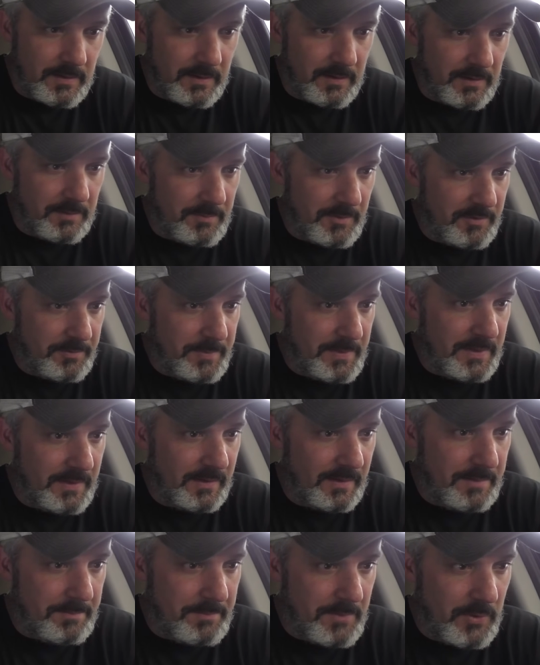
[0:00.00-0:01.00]
It must be
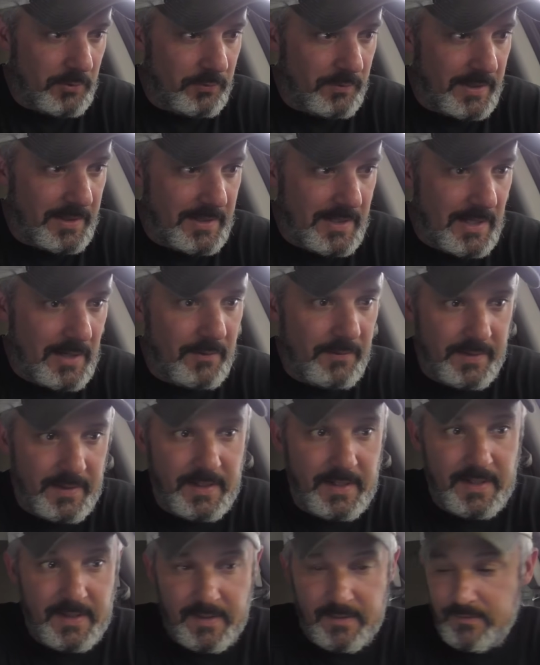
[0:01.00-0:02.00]
in limp mode right now, and
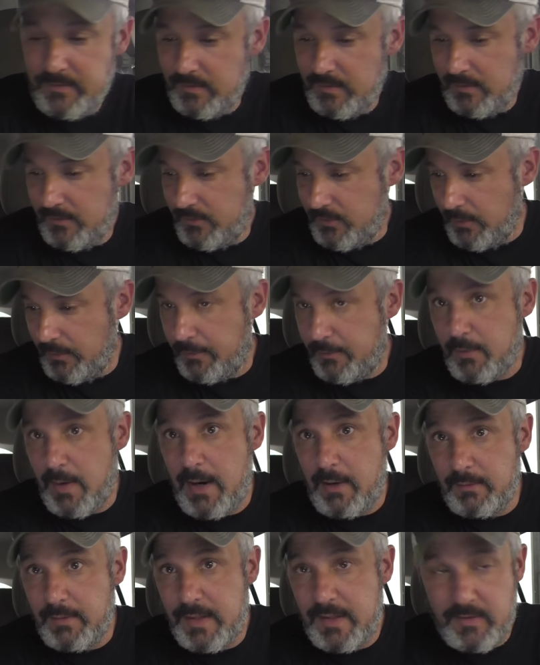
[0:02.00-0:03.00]
it is. So
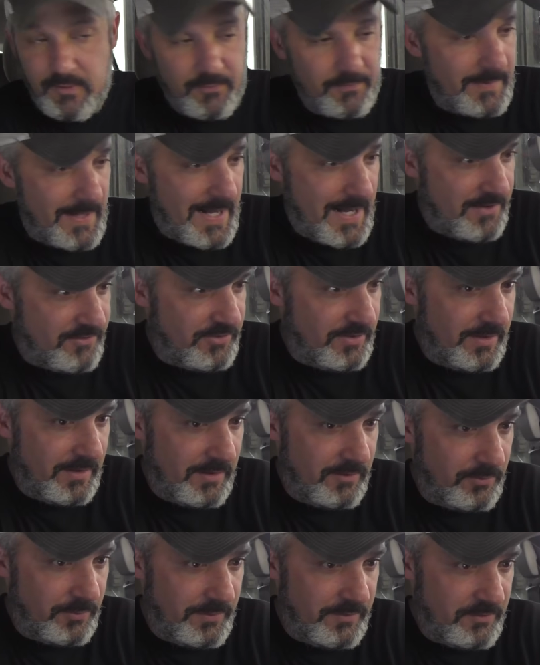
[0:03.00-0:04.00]
throttle light's flashing
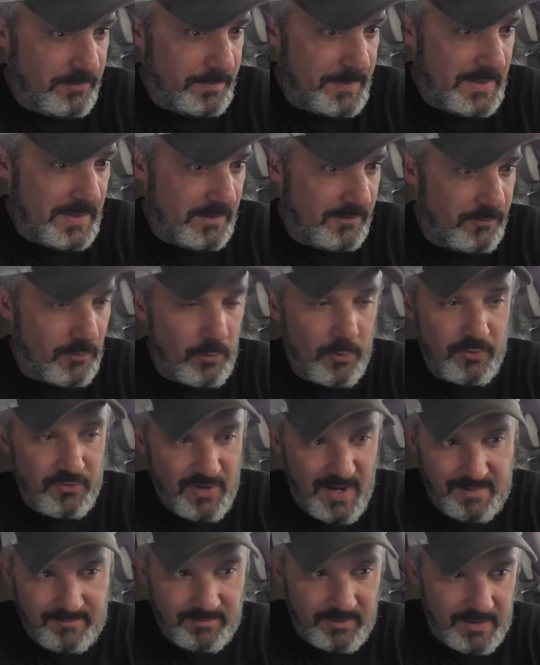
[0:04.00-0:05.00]
as we speak, four-wheel
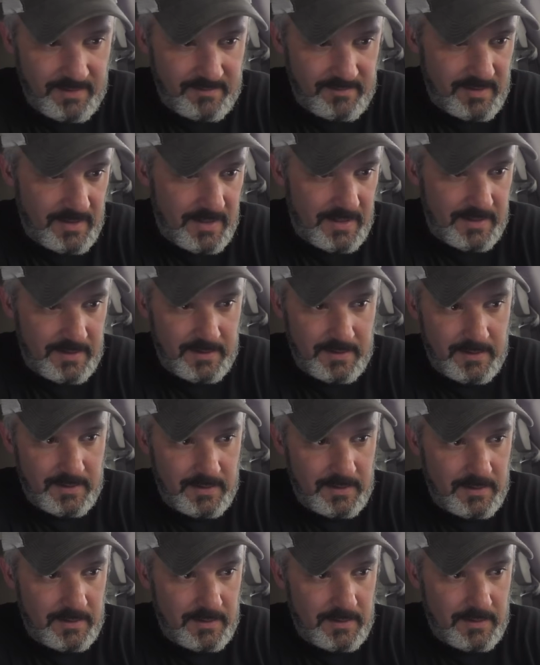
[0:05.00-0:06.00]
drive light's on,
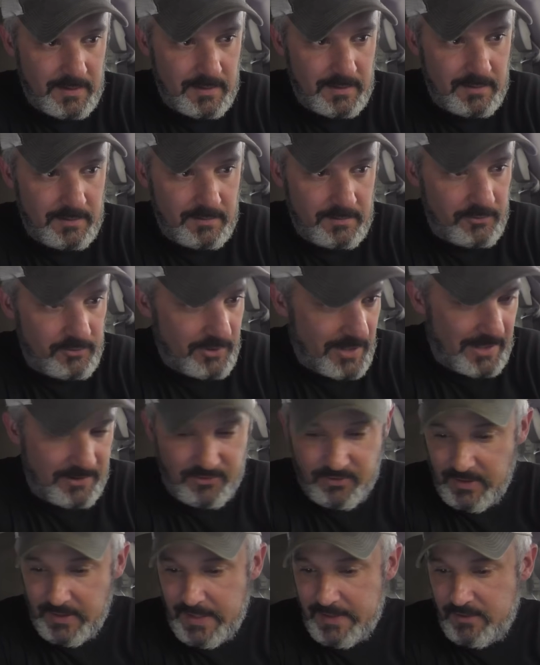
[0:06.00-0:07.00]

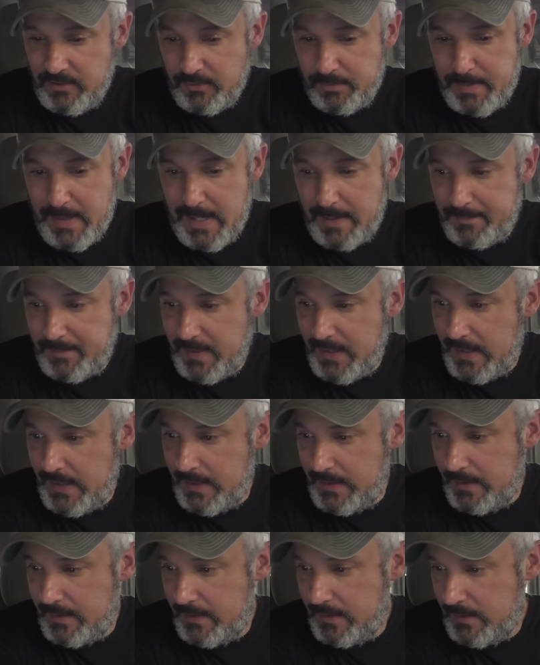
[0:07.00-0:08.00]
traction light just popped
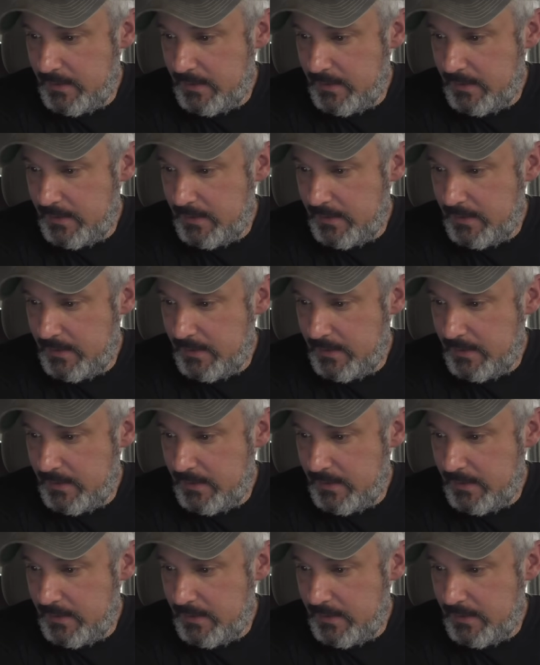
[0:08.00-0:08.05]
on.